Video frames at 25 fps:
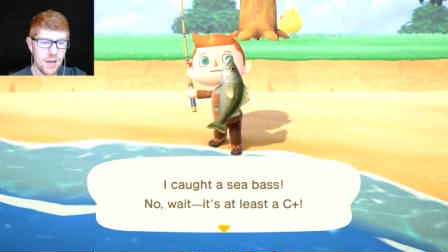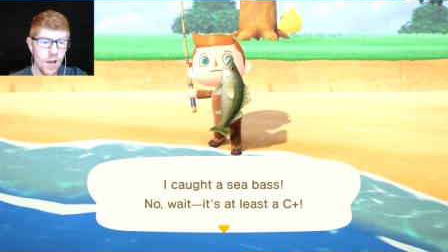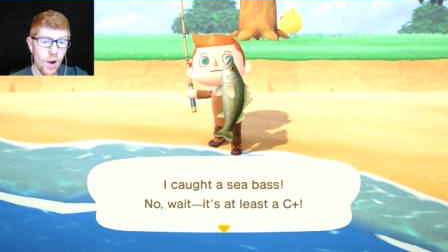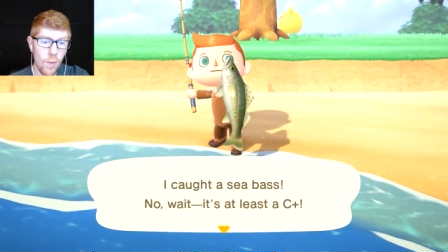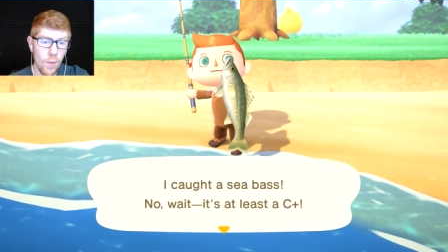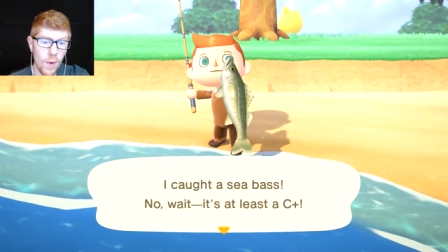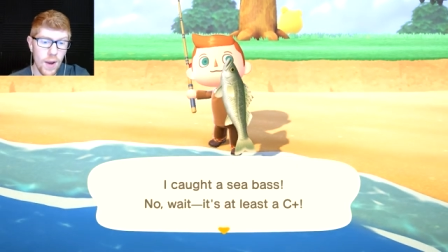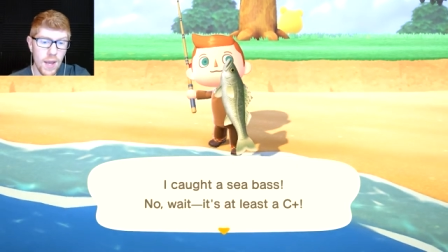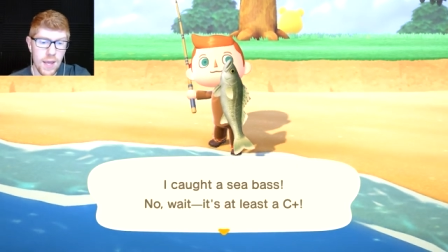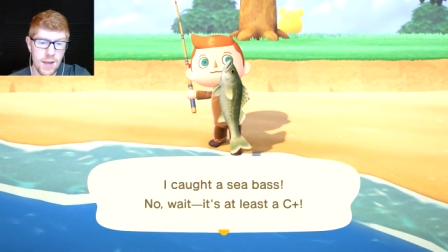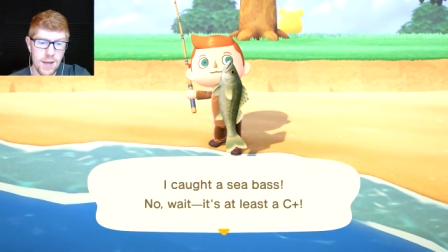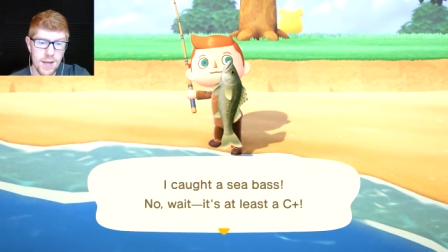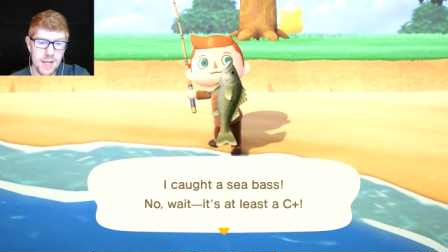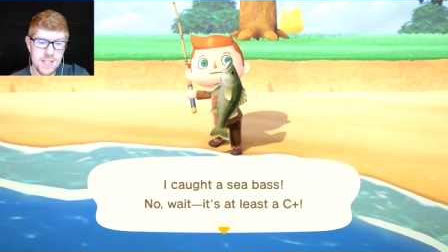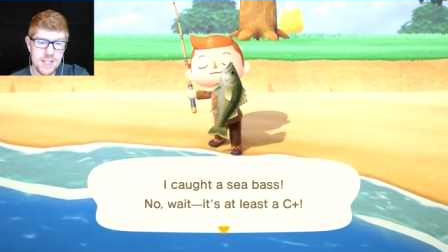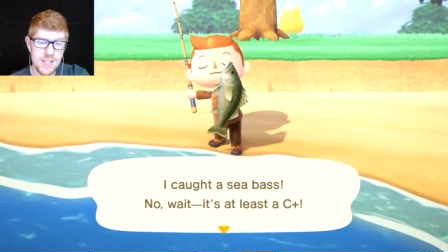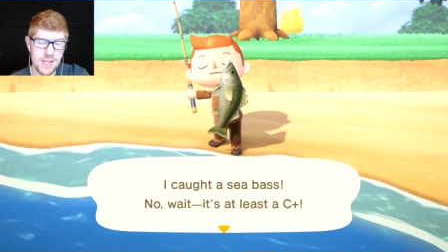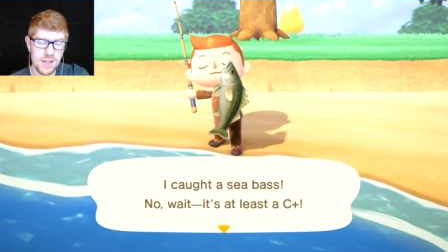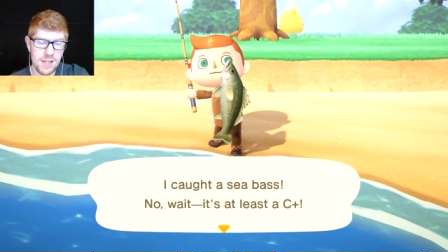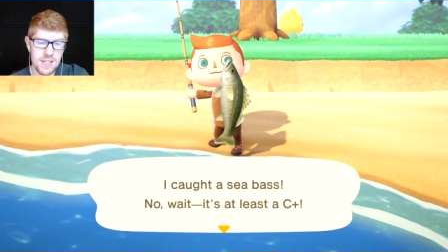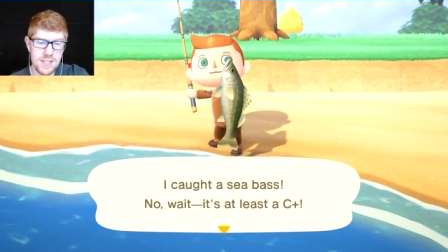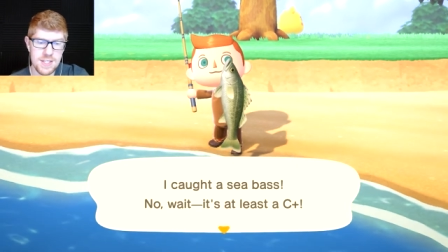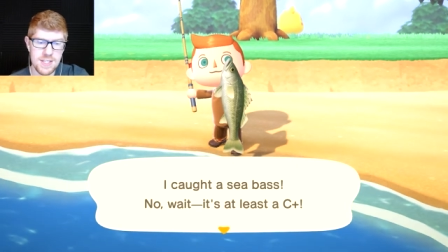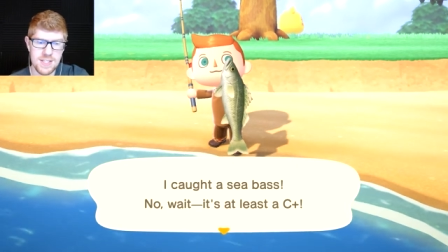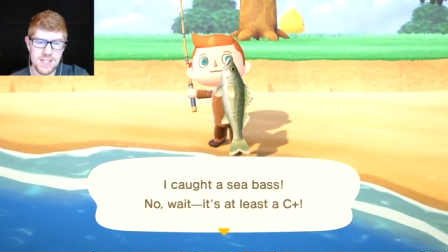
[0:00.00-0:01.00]
No, wait. It's
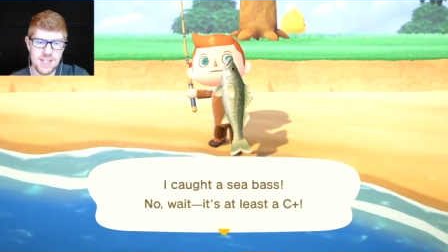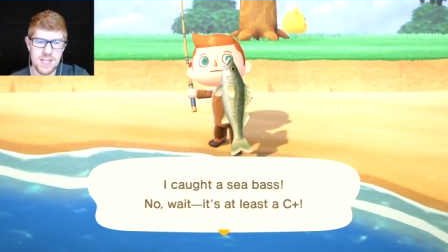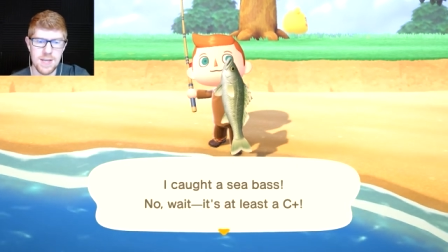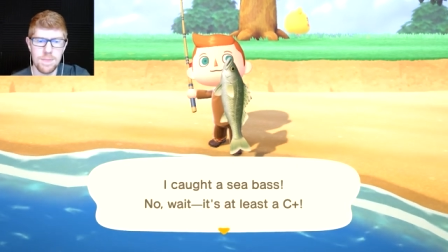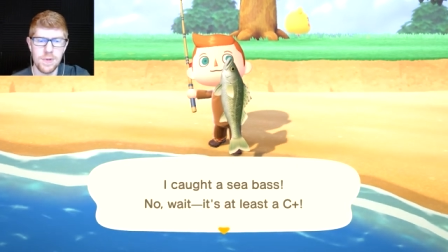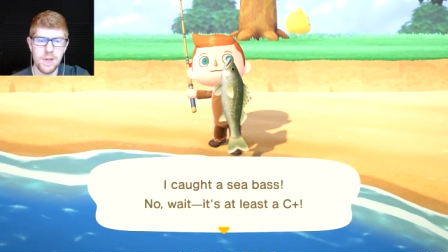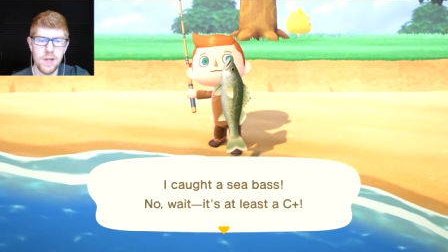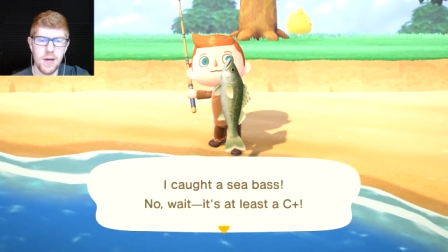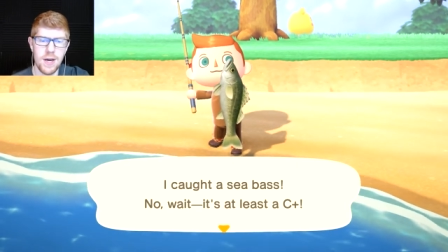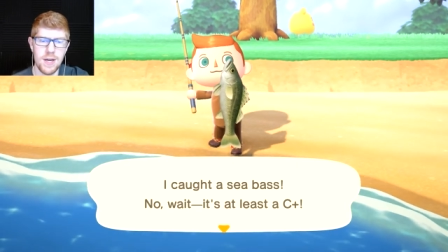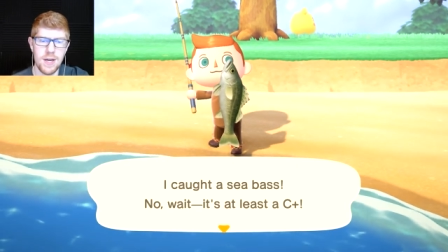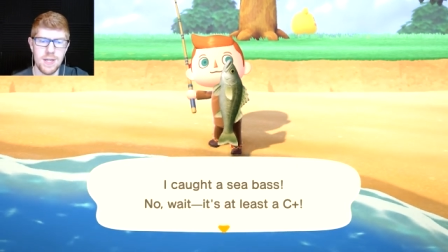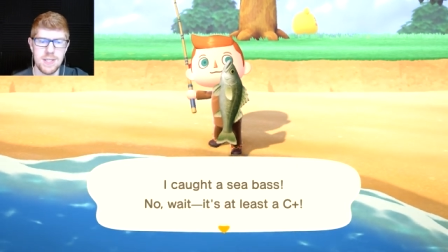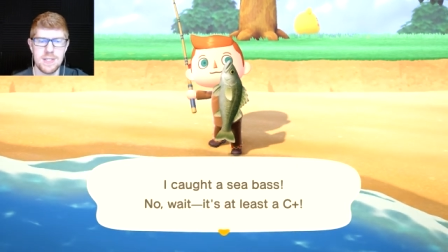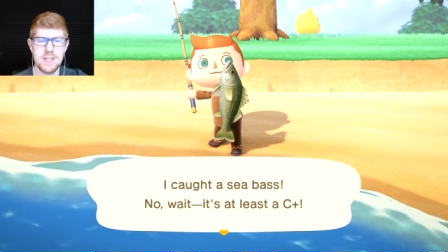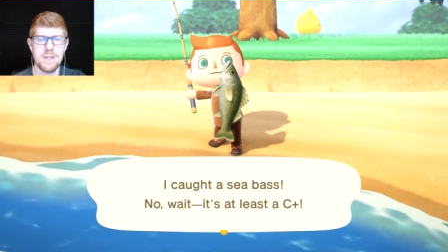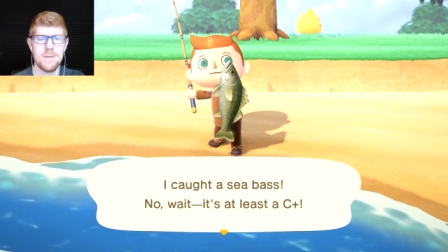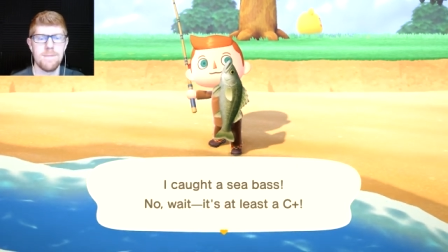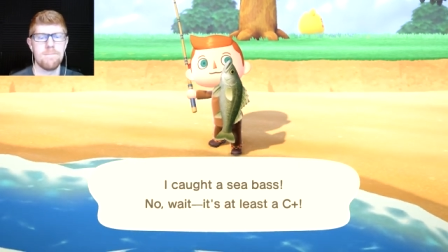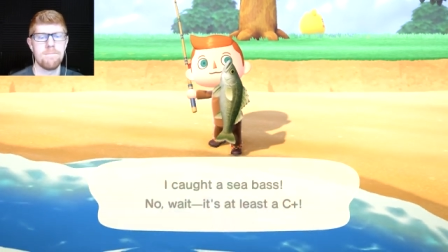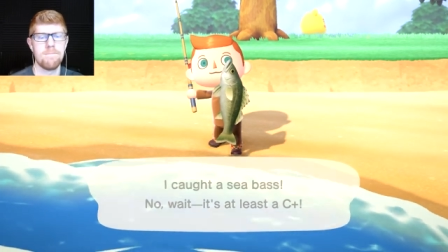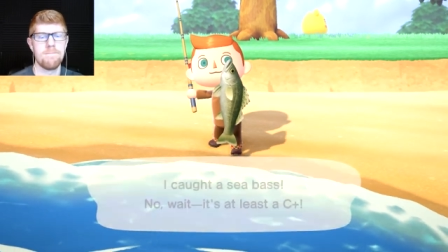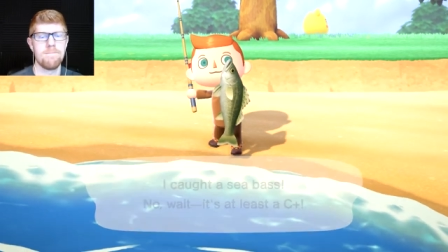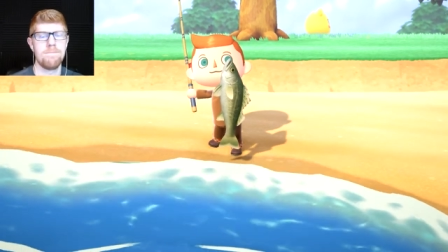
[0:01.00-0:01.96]
at least a C plus.